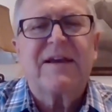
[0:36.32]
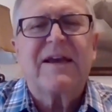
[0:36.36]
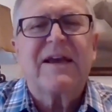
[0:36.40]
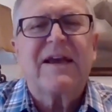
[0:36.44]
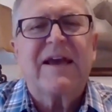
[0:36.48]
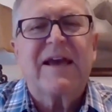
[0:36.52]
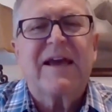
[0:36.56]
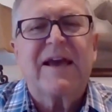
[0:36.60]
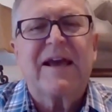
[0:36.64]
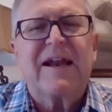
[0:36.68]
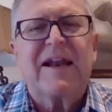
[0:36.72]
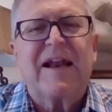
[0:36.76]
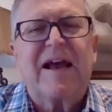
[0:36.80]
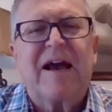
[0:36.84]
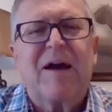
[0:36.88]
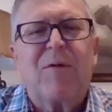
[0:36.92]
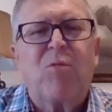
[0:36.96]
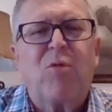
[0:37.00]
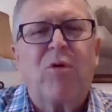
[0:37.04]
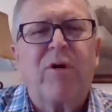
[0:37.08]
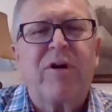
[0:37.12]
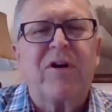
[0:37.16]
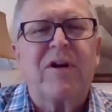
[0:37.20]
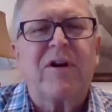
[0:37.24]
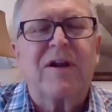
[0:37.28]
And I'm
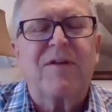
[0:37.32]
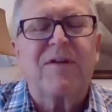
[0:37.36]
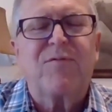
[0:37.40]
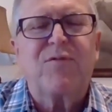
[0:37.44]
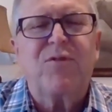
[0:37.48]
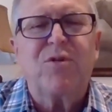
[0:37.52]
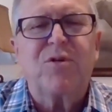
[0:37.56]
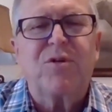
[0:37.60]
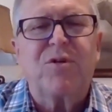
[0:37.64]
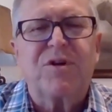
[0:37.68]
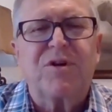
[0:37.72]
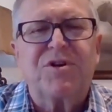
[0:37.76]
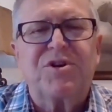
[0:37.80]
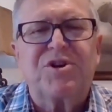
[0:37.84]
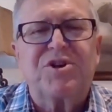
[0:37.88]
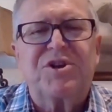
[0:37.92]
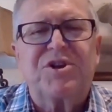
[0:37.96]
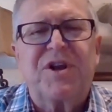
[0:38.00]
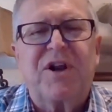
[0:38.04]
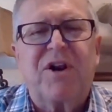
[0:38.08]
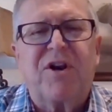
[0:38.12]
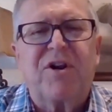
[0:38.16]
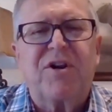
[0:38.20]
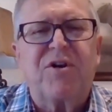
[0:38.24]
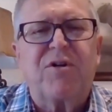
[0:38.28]
wondering if you could
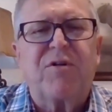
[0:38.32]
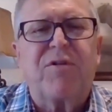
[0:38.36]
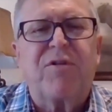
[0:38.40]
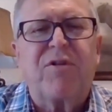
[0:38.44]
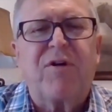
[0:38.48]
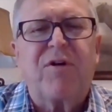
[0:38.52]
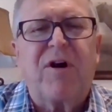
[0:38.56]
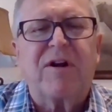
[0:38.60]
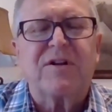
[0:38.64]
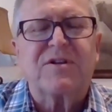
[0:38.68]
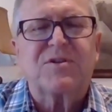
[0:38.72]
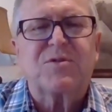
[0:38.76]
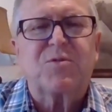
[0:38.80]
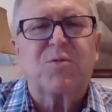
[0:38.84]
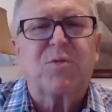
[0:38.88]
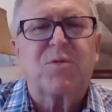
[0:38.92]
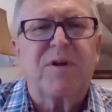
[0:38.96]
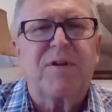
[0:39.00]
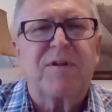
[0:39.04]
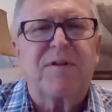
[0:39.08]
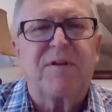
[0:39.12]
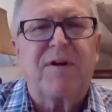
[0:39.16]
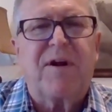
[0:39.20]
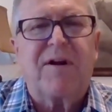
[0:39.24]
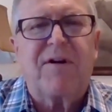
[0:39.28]
share your thoughts
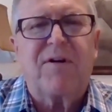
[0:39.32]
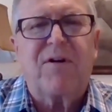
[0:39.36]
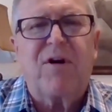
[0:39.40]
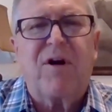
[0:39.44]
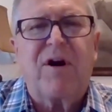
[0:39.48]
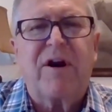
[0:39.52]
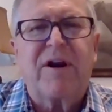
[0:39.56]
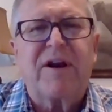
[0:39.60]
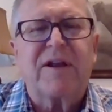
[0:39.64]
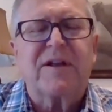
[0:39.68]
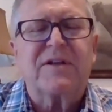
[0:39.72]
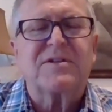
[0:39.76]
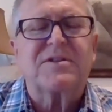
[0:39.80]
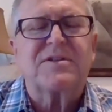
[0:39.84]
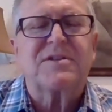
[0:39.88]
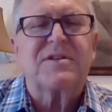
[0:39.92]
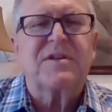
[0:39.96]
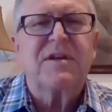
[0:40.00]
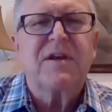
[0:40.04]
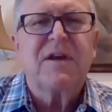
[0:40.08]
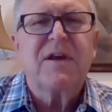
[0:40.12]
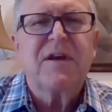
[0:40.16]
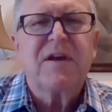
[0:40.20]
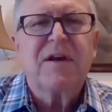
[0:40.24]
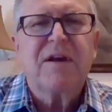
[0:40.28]
with our
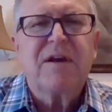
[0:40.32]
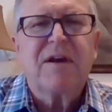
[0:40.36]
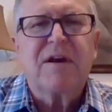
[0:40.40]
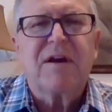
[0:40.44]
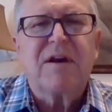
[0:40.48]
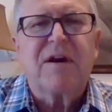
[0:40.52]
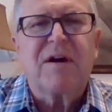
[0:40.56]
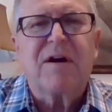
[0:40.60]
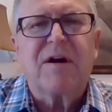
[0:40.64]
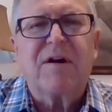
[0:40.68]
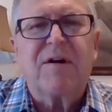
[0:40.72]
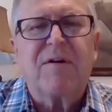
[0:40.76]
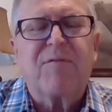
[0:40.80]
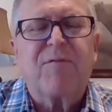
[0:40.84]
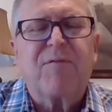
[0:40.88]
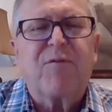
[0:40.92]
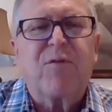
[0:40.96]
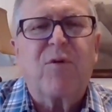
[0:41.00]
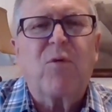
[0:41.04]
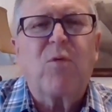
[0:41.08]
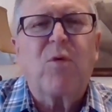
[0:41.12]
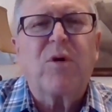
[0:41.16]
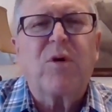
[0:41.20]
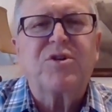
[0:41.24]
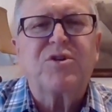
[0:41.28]
audience
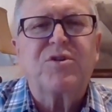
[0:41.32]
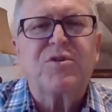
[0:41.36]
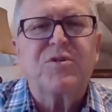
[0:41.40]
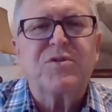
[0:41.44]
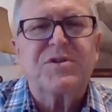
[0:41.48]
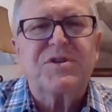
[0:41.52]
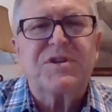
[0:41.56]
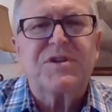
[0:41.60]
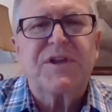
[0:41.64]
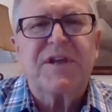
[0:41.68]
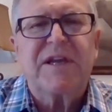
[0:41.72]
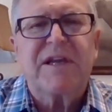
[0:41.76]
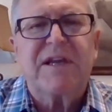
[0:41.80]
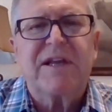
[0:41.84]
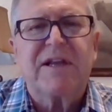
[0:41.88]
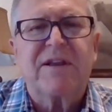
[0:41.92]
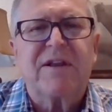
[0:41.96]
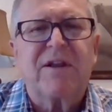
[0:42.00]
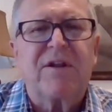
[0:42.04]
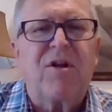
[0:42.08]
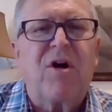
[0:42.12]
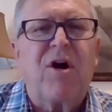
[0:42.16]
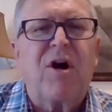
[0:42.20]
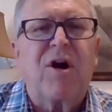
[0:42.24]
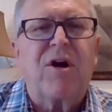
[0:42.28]
for what you see in
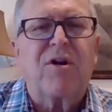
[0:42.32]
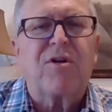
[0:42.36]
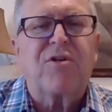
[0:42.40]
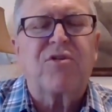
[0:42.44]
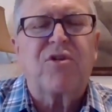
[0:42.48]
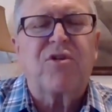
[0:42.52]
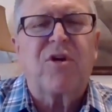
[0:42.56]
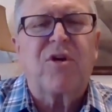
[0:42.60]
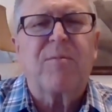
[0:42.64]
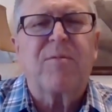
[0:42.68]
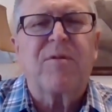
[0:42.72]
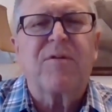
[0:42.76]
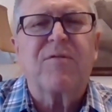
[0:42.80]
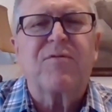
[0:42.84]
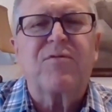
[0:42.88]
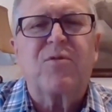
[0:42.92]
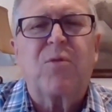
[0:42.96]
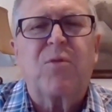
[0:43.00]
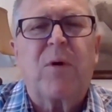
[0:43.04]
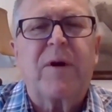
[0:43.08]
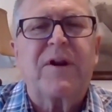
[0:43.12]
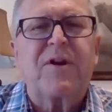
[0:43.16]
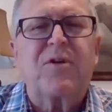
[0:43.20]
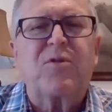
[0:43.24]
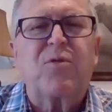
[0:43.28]
the longer term of
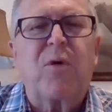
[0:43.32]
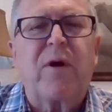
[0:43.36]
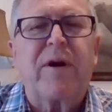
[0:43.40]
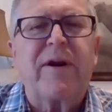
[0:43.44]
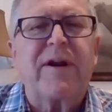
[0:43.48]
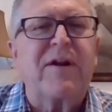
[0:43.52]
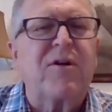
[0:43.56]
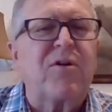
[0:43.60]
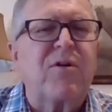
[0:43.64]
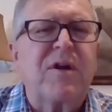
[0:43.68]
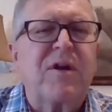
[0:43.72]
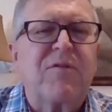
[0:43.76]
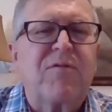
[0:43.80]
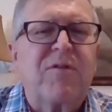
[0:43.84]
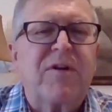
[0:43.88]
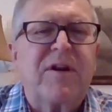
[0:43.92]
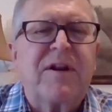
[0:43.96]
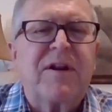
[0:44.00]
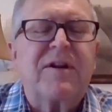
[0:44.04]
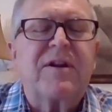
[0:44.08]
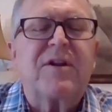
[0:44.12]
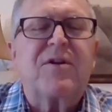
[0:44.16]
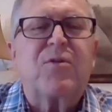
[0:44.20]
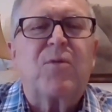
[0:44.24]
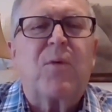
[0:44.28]
2020 or even
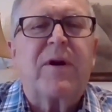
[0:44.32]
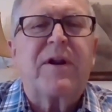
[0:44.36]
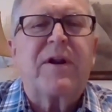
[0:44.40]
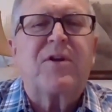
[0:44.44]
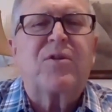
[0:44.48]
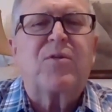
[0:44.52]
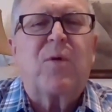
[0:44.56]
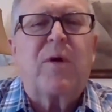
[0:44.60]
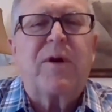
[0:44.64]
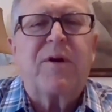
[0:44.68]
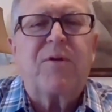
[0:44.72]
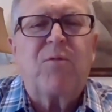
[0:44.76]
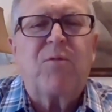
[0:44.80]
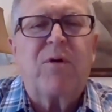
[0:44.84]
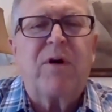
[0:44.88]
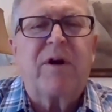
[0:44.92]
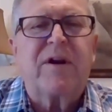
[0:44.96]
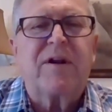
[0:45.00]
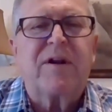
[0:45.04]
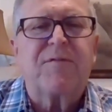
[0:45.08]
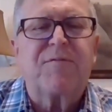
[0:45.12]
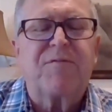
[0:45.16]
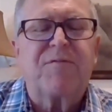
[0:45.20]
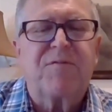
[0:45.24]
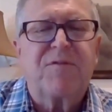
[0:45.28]
into
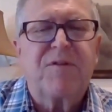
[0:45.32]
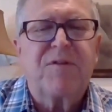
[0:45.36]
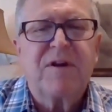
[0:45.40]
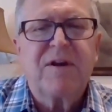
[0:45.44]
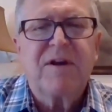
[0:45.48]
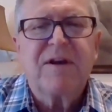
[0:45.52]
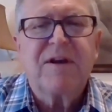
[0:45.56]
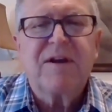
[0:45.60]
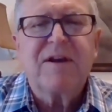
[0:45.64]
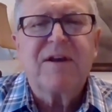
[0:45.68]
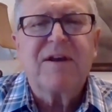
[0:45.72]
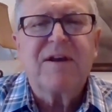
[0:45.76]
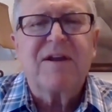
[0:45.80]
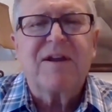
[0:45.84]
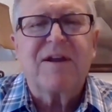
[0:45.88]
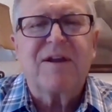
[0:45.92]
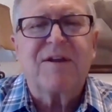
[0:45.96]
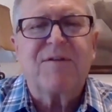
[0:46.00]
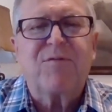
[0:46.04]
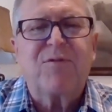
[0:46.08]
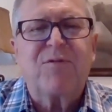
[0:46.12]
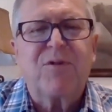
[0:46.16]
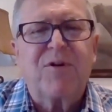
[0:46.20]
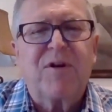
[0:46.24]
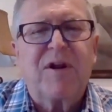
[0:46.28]
2021,
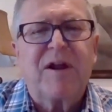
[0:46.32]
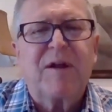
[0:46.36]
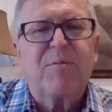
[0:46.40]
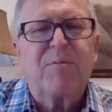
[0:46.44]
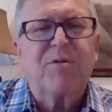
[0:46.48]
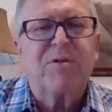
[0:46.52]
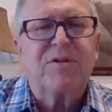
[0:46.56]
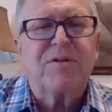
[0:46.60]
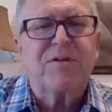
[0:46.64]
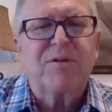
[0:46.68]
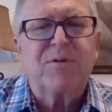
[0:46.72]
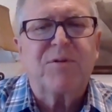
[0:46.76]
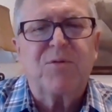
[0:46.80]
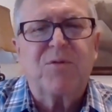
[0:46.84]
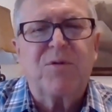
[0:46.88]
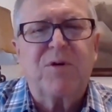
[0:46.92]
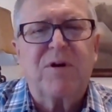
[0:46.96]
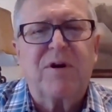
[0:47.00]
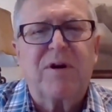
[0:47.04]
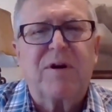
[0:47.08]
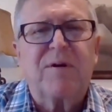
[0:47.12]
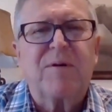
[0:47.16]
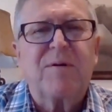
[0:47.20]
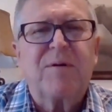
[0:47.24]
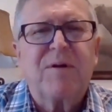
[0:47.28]
if you're able
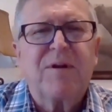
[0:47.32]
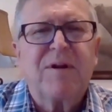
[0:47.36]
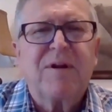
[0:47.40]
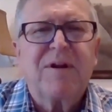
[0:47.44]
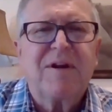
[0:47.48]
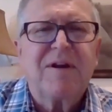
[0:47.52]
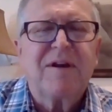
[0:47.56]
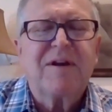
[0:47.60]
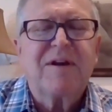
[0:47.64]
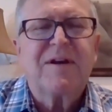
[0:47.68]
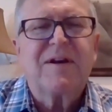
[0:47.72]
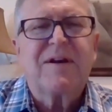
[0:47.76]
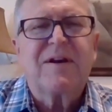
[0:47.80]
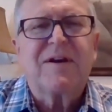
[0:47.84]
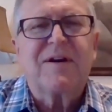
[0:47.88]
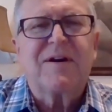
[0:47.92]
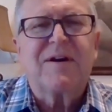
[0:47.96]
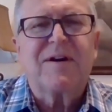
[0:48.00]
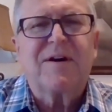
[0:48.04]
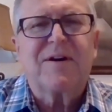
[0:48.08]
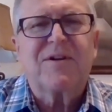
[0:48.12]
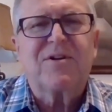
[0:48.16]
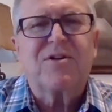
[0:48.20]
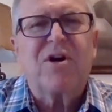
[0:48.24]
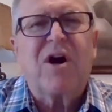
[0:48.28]
to
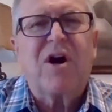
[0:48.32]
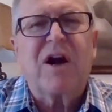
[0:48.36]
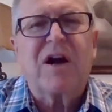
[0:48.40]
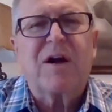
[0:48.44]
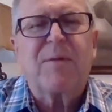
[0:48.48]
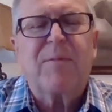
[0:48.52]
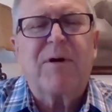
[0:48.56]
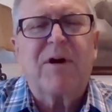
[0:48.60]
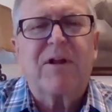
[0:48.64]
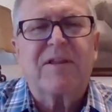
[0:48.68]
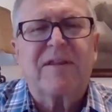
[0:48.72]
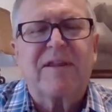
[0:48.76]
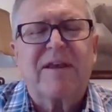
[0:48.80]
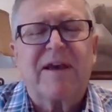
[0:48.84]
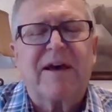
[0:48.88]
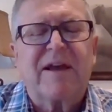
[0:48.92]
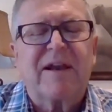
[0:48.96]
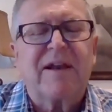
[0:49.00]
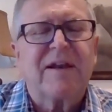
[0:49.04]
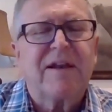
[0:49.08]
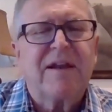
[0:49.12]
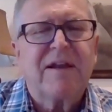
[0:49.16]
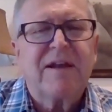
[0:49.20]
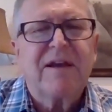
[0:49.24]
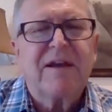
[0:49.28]
talk about that.